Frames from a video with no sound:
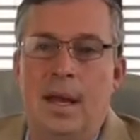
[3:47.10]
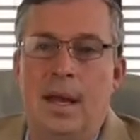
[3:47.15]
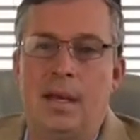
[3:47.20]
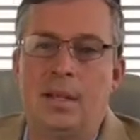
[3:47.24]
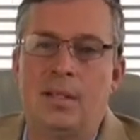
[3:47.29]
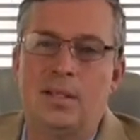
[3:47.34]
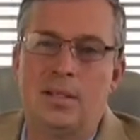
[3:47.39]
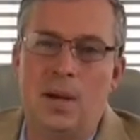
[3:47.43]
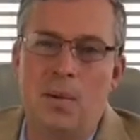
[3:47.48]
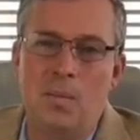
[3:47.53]

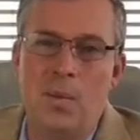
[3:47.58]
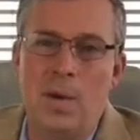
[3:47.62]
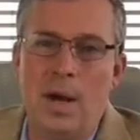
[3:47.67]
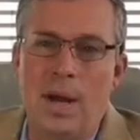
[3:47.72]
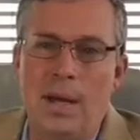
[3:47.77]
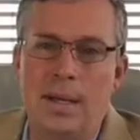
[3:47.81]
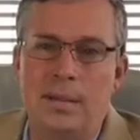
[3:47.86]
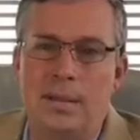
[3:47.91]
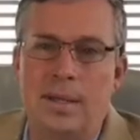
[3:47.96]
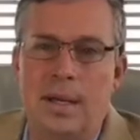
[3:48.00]
In some
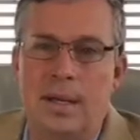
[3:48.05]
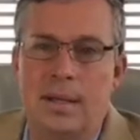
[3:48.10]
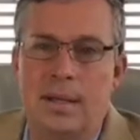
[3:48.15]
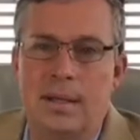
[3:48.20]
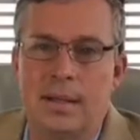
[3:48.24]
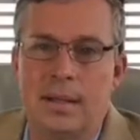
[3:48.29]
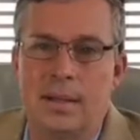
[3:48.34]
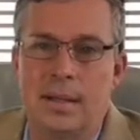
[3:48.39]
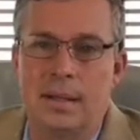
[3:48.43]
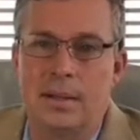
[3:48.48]
ways,
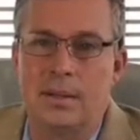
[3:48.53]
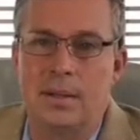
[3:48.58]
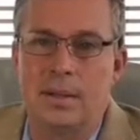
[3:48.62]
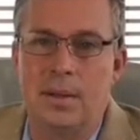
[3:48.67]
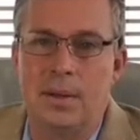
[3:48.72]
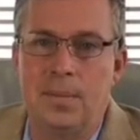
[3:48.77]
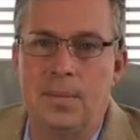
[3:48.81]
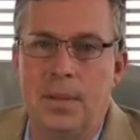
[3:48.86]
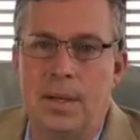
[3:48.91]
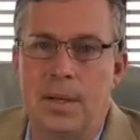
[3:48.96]
that's
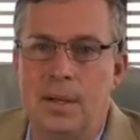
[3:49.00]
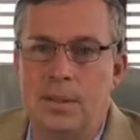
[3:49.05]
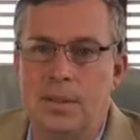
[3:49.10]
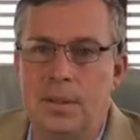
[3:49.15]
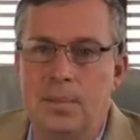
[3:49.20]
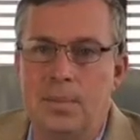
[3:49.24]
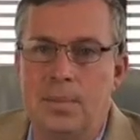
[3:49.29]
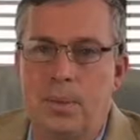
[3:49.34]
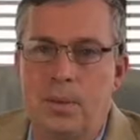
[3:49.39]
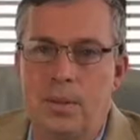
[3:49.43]
good because
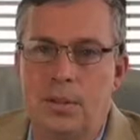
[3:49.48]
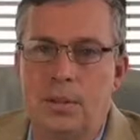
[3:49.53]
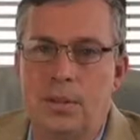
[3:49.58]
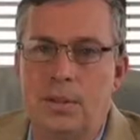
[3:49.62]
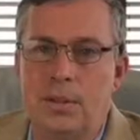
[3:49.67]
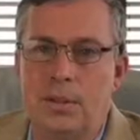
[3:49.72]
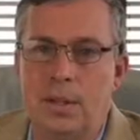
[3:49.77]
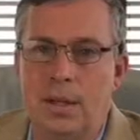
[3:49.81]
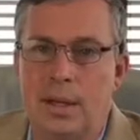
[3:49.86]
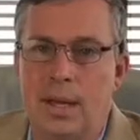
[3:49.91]
it
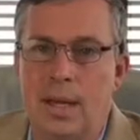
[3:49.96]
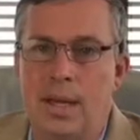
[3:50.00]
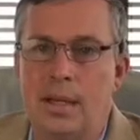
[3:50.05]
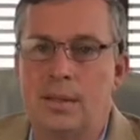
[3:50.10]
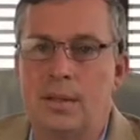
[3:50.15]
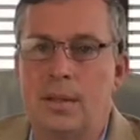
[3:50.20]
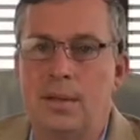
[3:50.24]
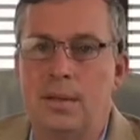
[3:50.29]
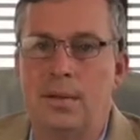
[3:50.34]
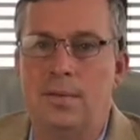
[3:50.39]
pushes the
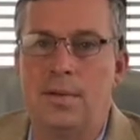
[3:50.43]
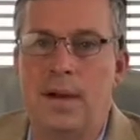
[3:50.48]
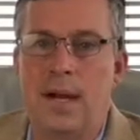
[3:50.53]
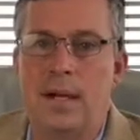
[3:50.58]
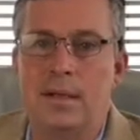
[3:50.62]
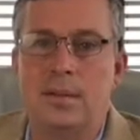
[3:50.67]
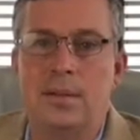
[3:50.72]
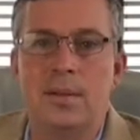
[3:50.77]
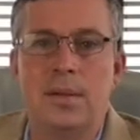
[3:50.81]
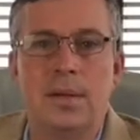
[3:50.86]
case a little
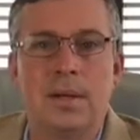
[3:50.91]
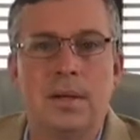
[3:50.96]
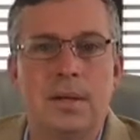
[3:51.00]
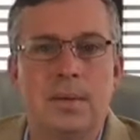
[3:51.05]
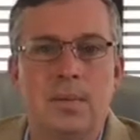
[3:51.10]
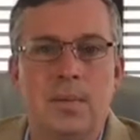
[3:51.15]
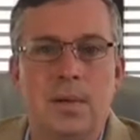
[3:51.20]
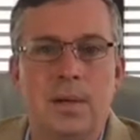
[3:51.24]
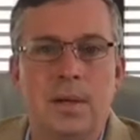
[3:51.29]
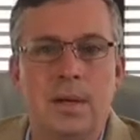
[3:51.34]
faster than
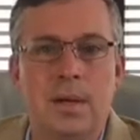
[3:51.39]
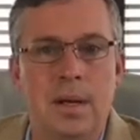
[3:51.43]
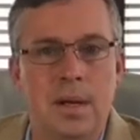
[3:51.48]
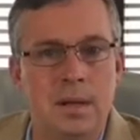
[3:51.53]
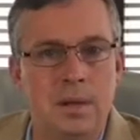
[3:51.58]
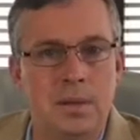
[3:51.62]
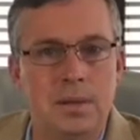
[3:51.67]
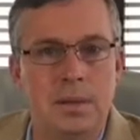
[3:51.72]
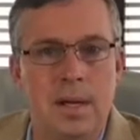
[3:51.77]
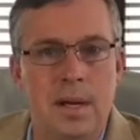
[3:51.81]
it would in
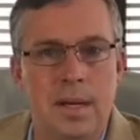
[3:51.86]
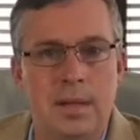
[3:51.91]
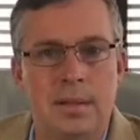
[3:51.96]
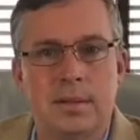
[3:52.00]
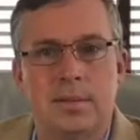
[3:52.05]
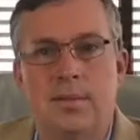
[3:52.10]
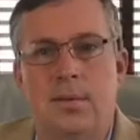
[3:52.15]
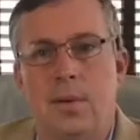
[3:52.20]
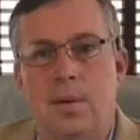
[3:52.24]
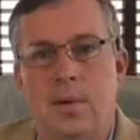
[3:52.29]
other
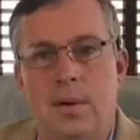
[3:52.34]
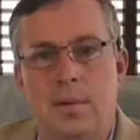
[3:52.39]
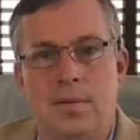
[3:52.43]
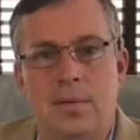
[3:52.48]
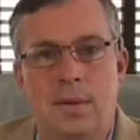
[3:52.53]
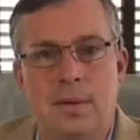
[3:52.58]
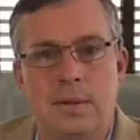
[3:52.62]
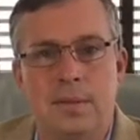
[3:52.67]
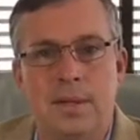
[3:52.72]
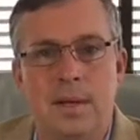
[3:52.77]
states. Florida,
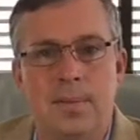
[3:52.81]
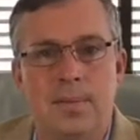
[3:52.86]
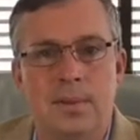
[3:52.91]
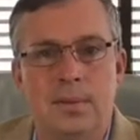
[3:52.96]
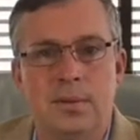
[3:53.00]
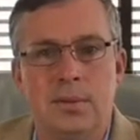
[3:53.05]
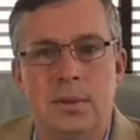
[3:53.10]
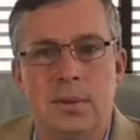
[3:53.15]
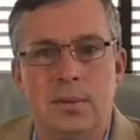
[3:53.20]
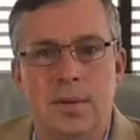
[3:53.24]
for
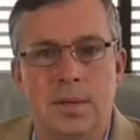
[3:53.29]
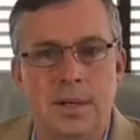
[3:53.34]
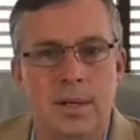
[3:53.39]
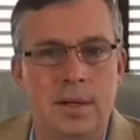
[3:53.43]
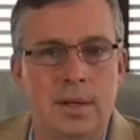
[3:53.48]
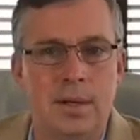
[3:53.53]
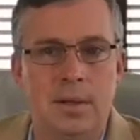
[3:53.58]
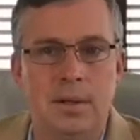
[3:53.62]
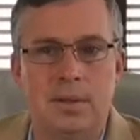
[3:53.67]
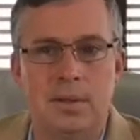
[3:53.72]
example, is 3
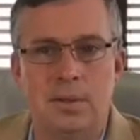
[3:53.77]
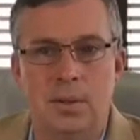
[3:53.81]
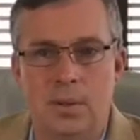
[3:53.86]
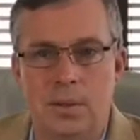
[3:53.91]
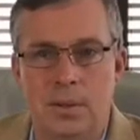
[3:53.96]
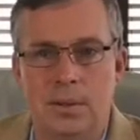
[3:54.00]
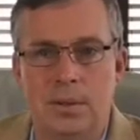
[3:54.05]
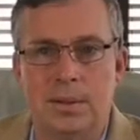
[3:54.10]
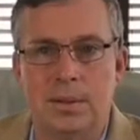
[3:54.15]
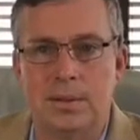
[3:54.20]
years.
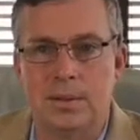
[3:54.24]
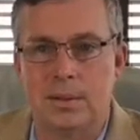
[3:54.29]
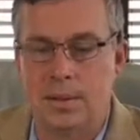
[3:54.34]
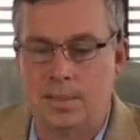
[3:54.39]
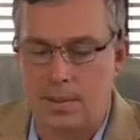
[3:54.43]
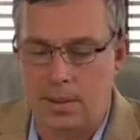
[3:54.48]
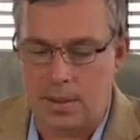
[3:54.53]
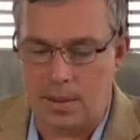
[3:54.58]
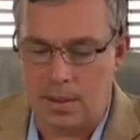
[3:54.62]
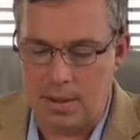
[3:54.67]
Georgia is
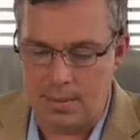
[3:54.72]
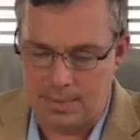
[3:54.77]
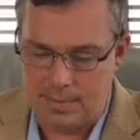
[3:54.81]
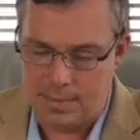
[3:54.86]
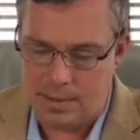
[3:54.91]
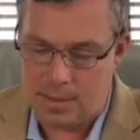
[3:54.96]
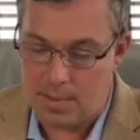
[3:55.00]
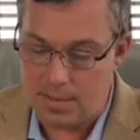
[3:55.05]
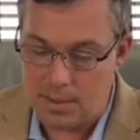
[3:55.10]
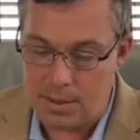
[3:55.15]
similar.
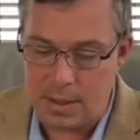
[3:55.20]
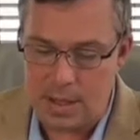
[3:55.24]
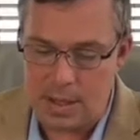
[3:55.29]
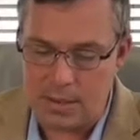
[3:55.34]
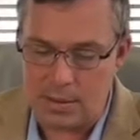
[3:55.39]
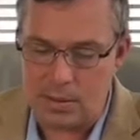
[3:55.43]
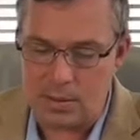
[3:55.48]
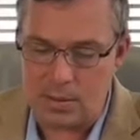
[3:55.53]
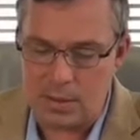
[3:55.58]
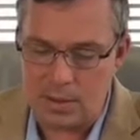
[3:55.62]
Some
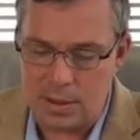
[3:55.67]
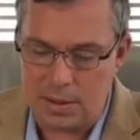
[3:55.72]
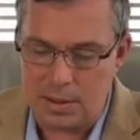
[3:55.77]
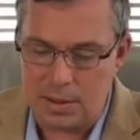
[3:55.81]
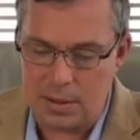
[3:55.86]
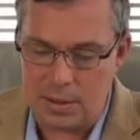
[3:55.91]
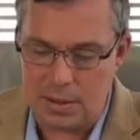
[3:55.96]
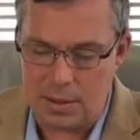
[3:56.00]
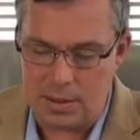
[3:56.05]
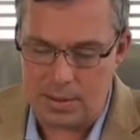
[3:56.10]
states are
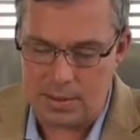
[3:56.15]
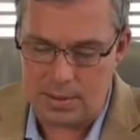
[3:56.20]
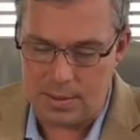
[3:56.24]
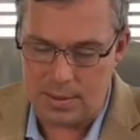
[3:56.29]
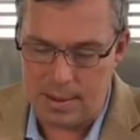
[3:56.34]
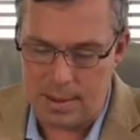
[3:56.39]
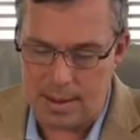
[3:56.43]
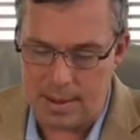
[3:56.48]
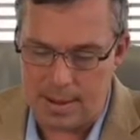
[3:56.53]
6 years.